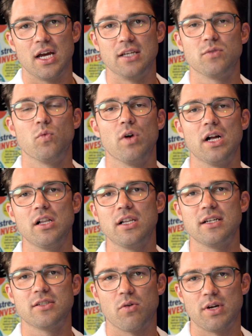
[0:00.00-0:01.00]
as well
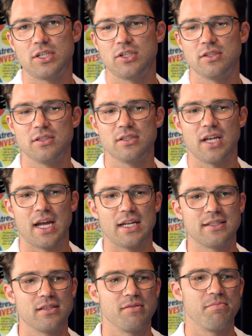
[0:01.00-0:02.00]
as questions
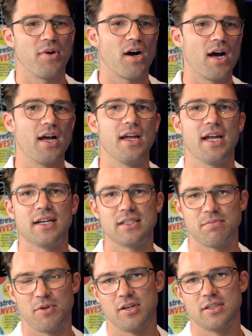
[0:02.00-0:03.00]
answered by
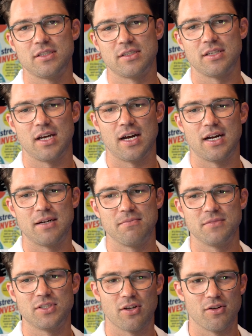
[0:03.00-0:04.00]
experts.
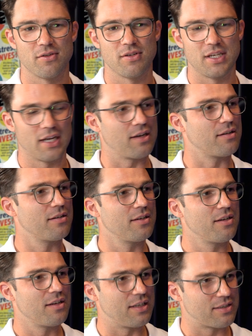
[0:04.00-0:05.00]
So yeah,
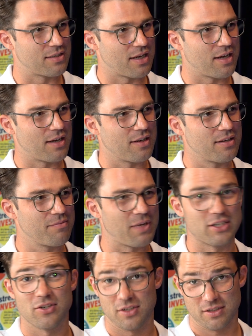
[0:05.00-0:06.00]
it's
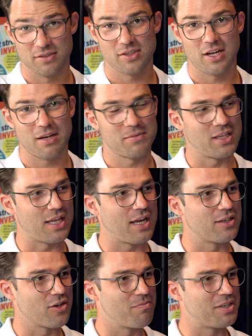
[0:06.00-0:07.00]
make sure you sign up to
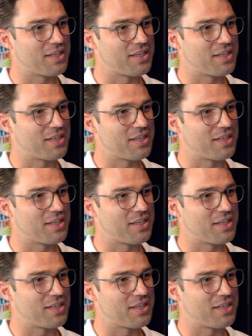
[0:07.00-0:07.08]
that. Don't